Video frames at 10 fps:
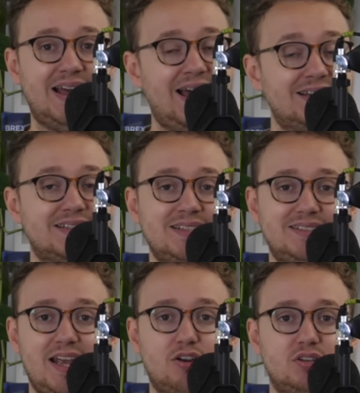and
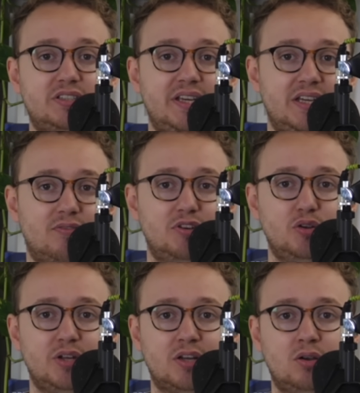integrity of
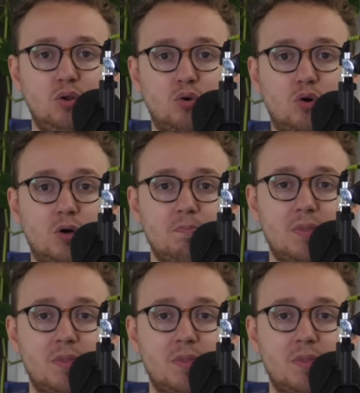Union law.